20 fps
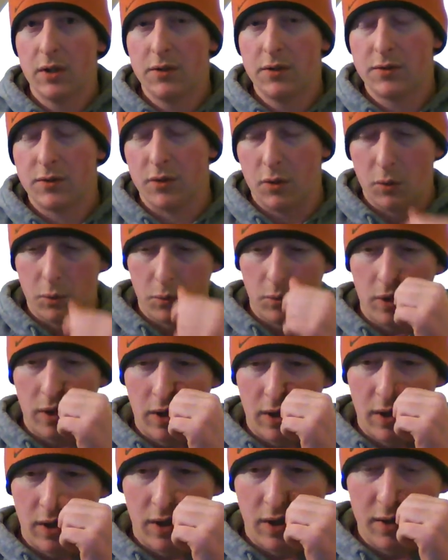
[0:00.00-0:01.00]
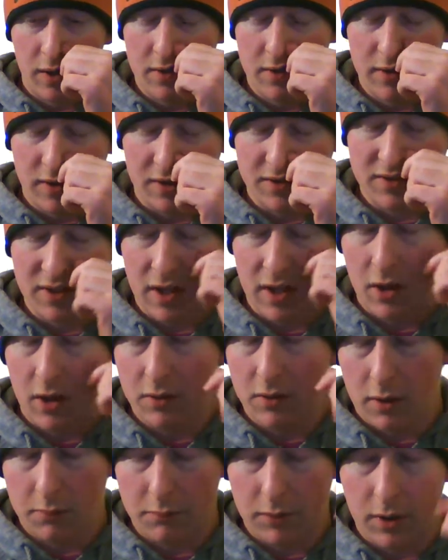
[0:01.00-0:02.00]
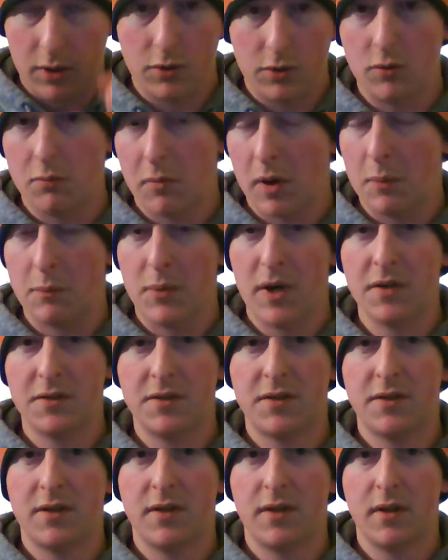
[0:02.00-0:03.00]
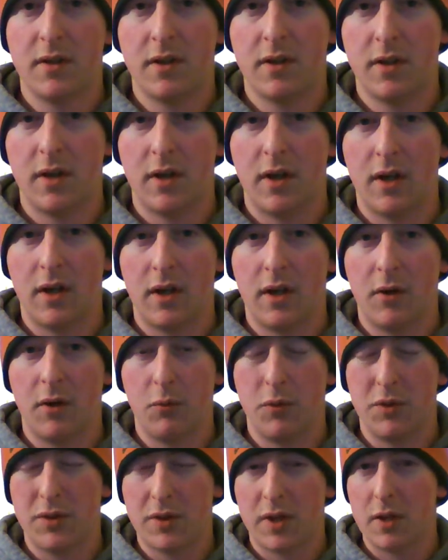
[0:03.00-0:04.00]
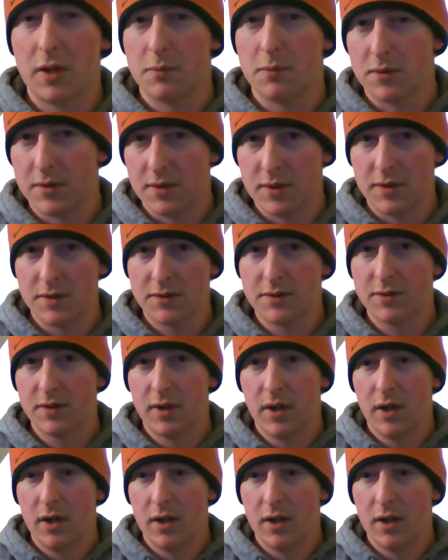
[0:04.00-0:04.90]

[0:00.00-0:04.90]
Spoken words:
So, I'm going to do my best with keeping this.